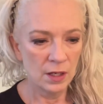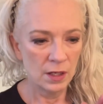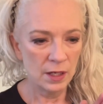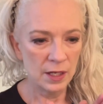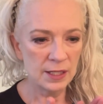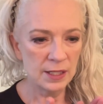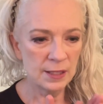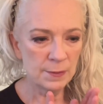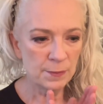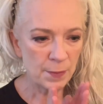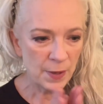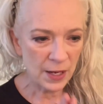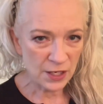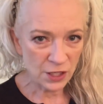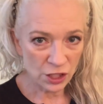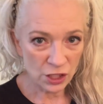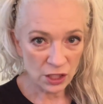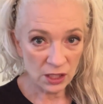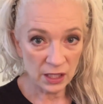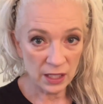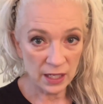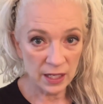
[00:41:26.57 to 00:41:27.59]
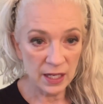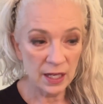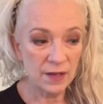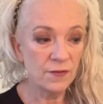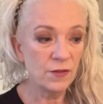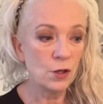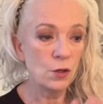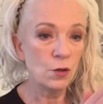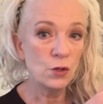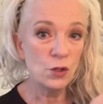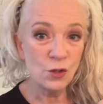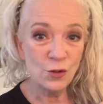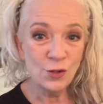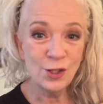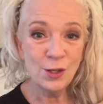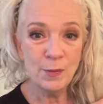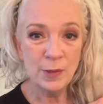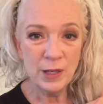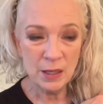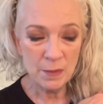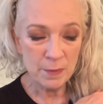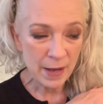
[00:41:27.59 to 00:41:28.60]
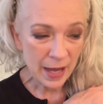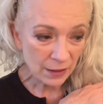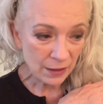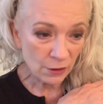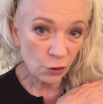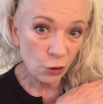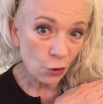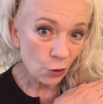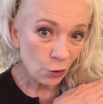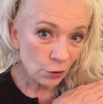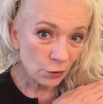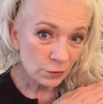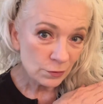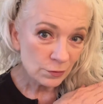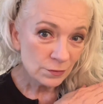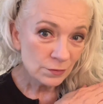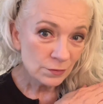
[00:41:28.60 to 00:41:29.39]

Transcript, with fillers: especially if you used to be a bad girl.